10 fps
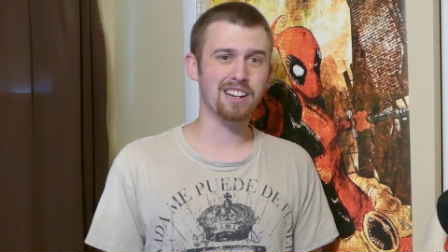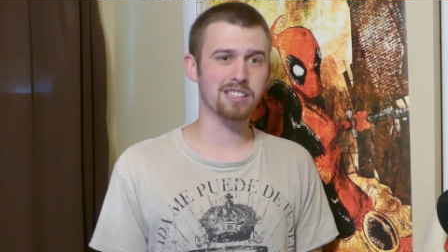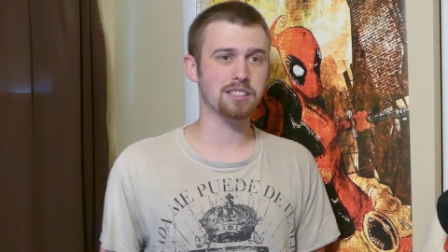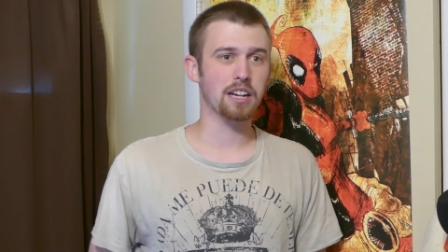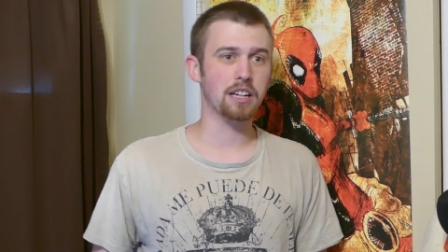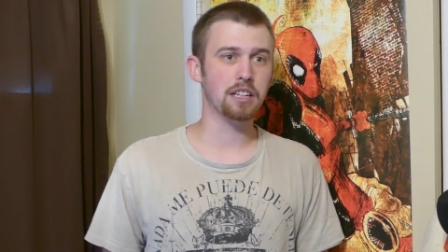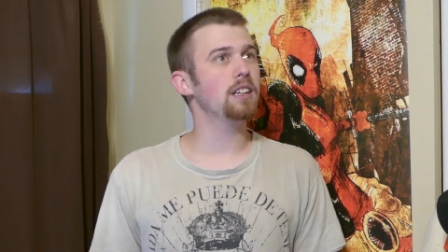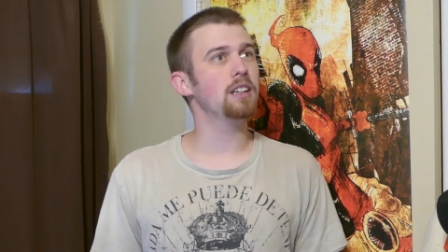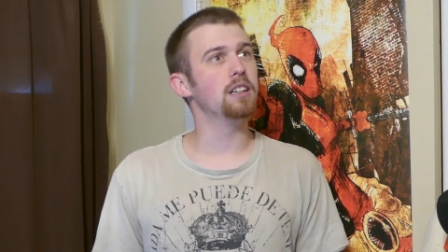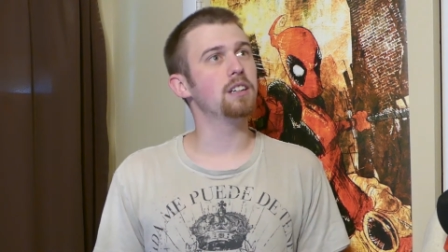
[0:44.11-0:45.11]
I just thought,
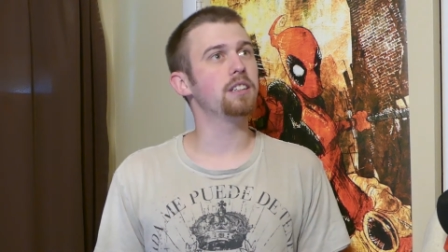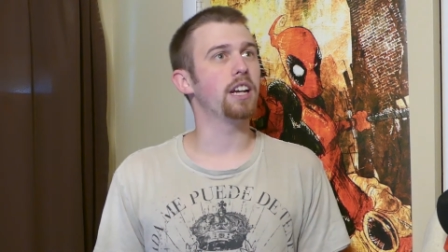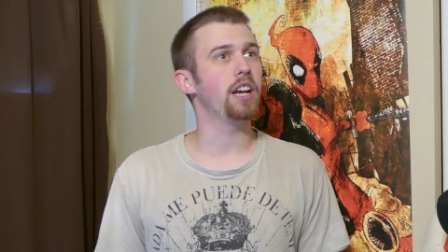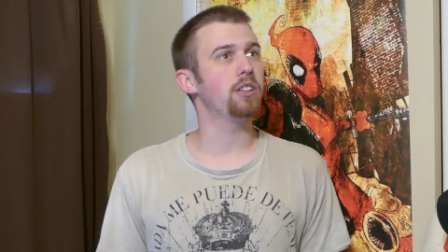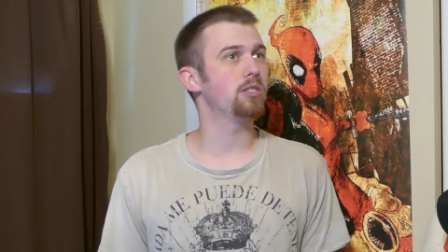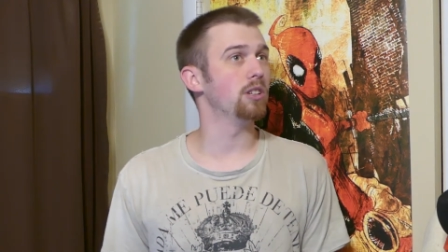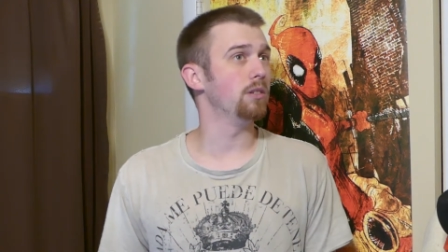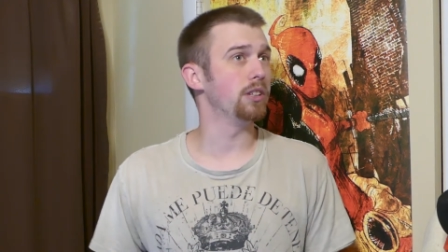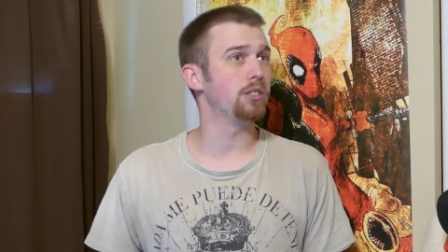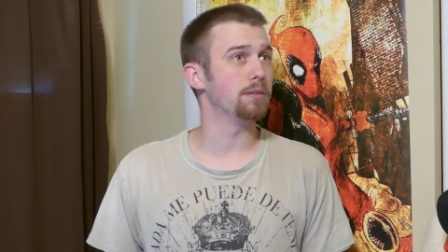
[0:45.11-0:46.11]
oh, okay,
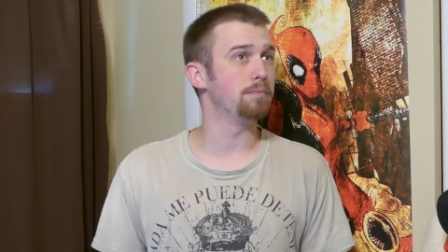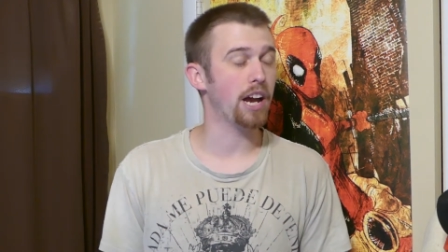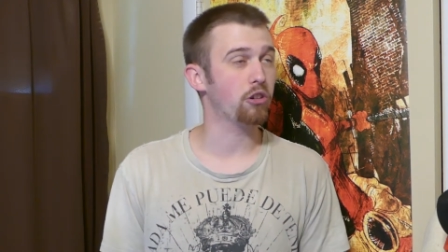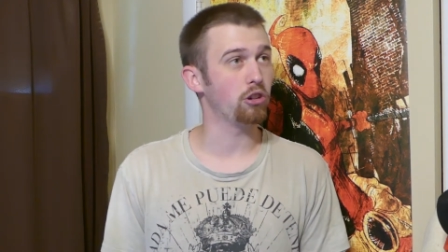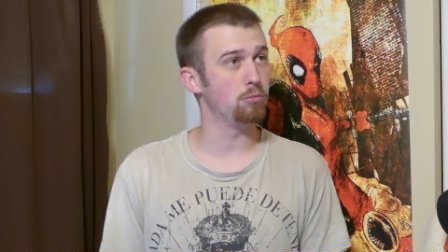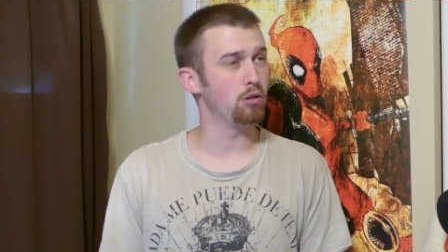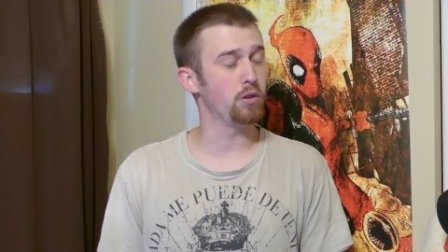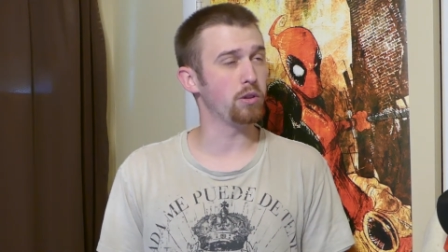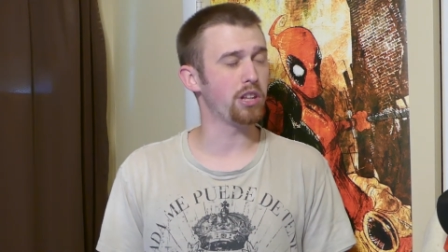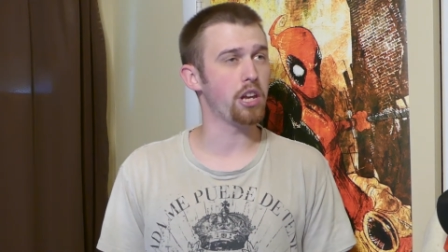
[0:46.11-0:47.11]
so it's an action
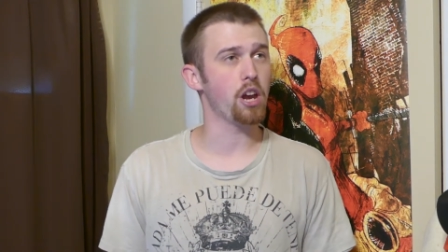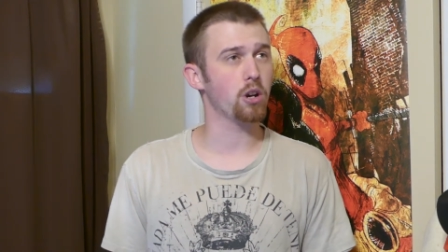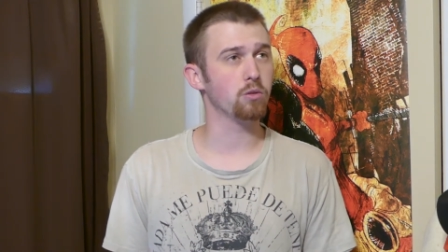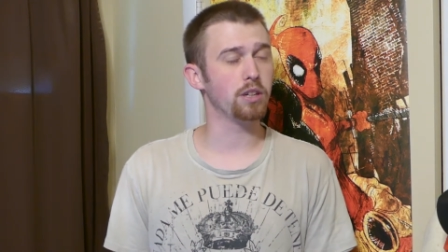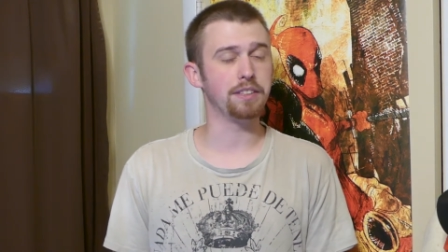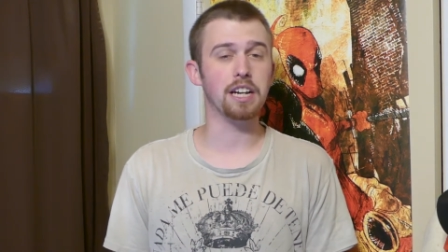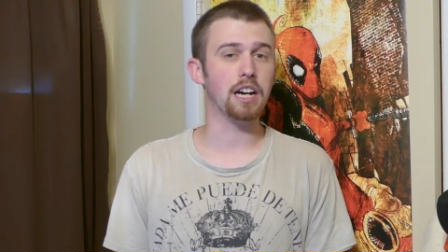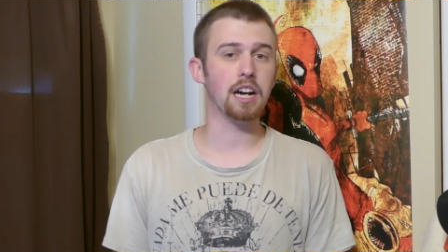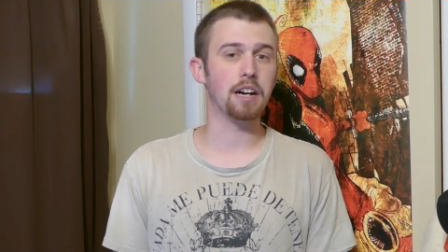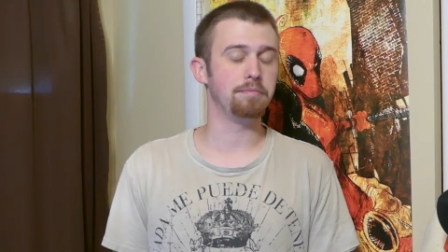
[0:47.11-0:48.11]
movie with Keanu Reeves.
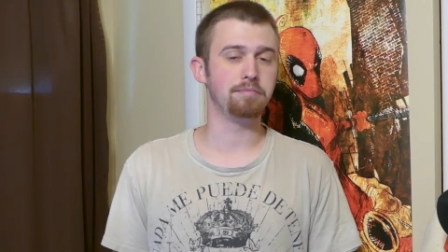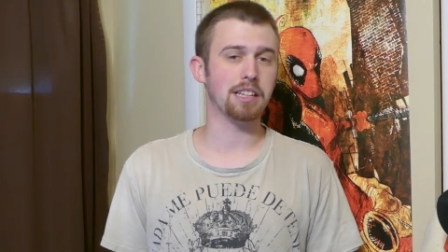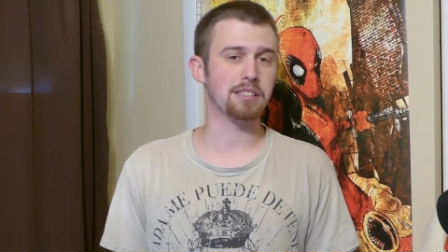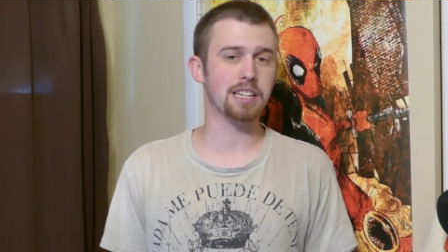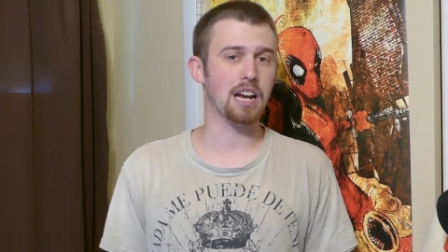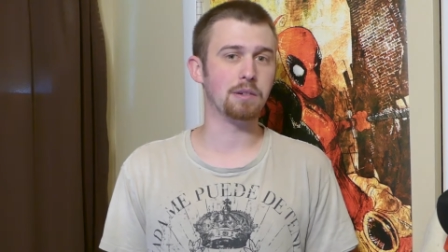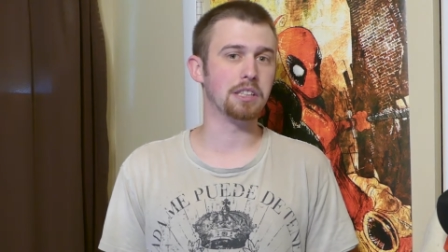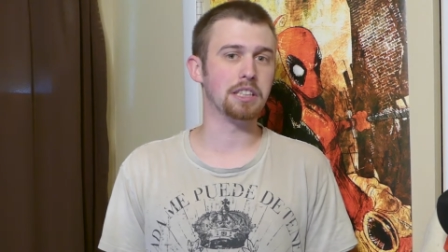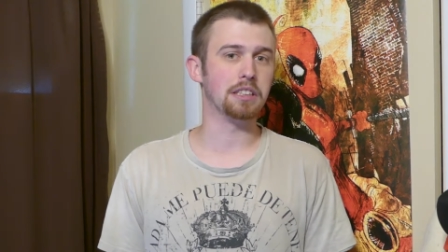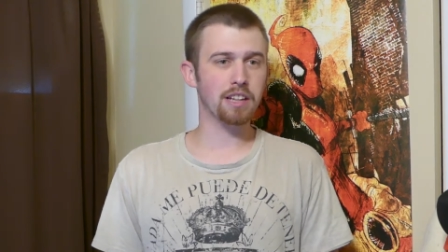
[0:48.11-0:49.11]
Yeah, I, that's not
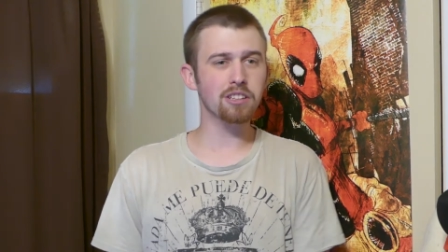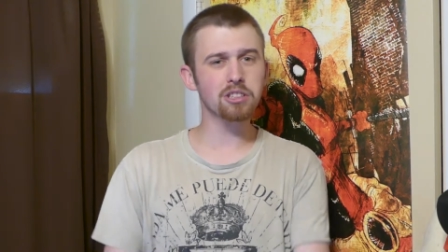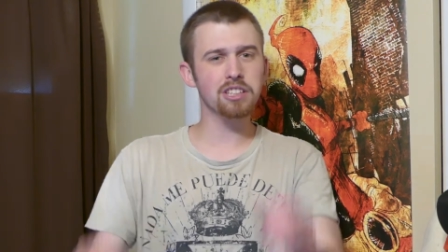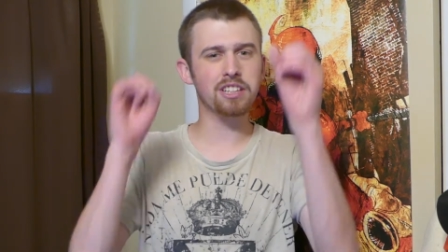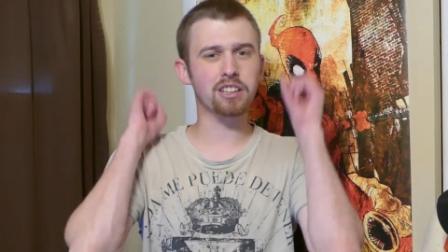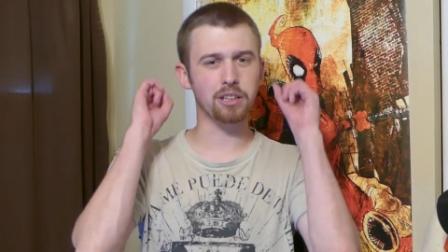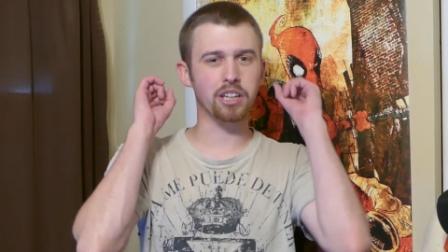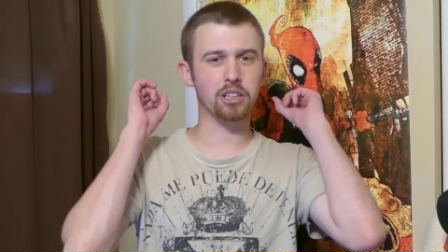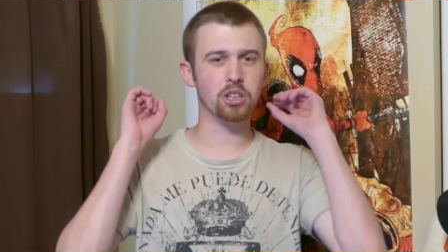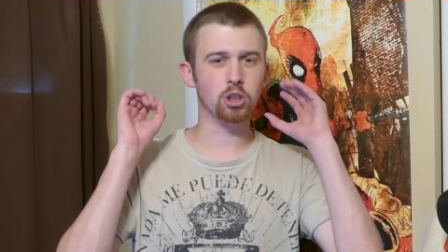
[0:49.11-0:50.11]
really, that doesn't exactly
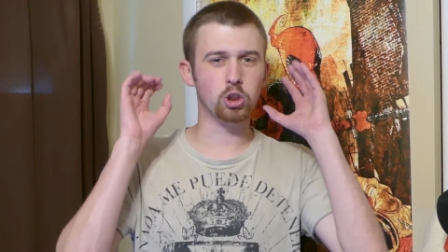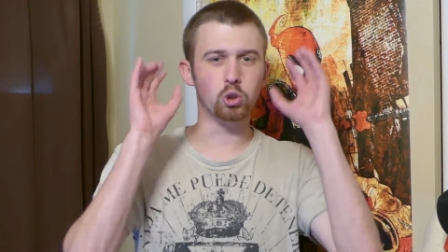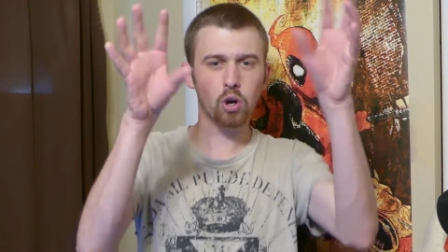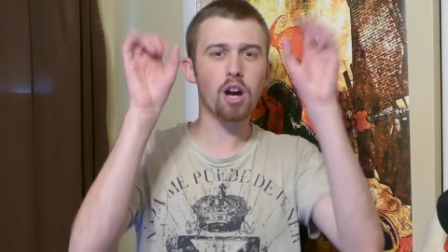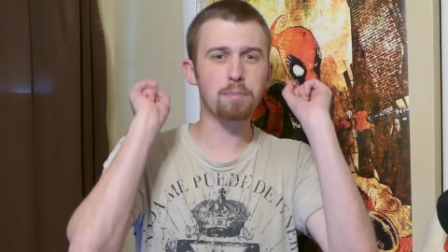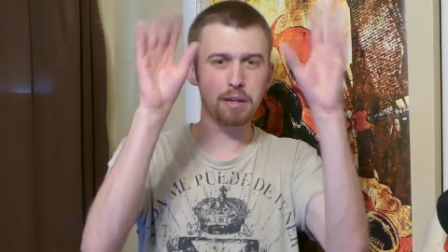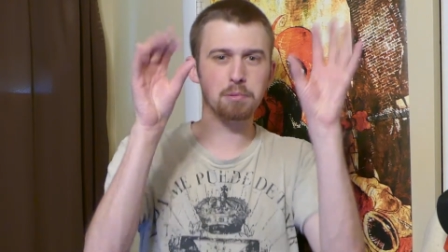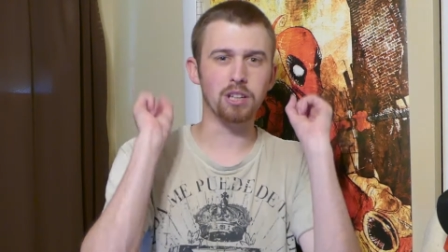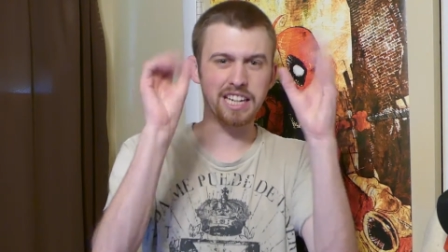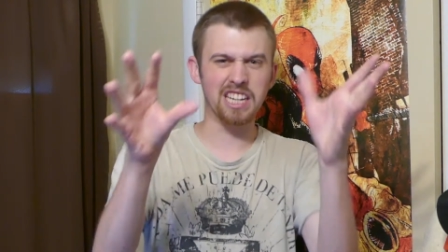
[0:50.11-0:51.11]
like draw
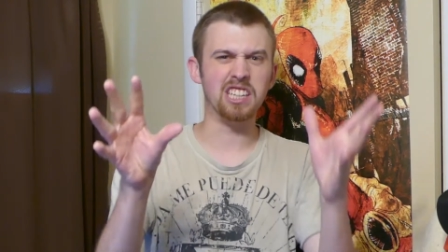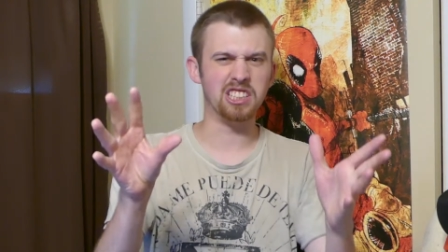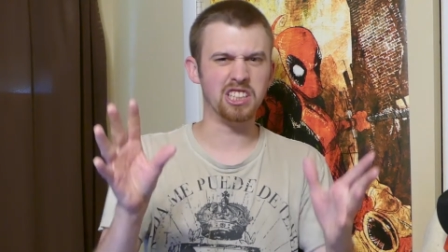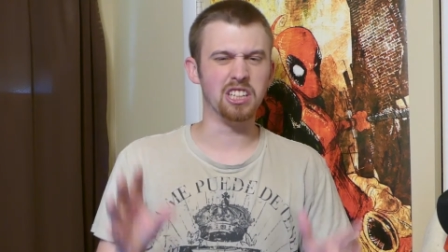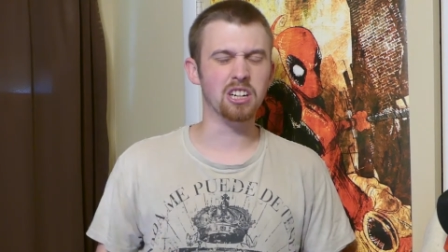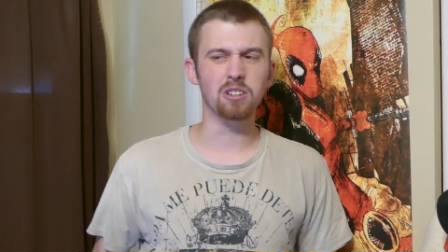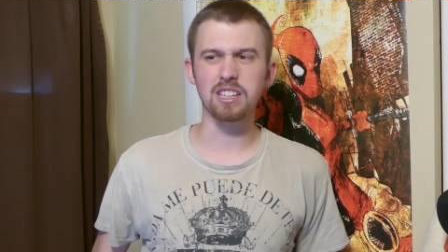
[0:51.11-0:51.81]
people in, you know?